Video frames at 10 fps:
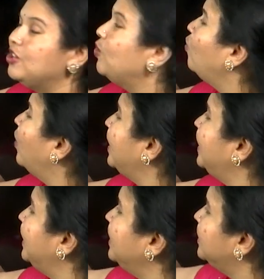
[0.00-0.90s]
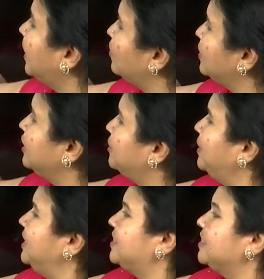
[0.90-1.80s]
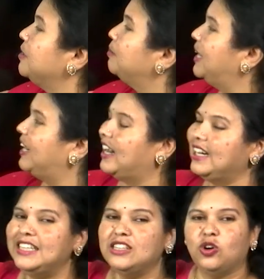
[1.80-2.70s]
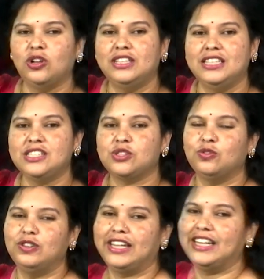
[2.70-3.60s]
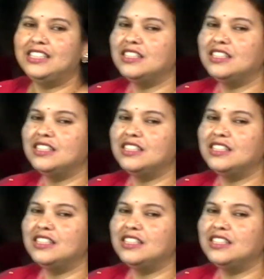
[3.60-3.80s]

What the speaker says: 1 in 1000th place. By adding all this we get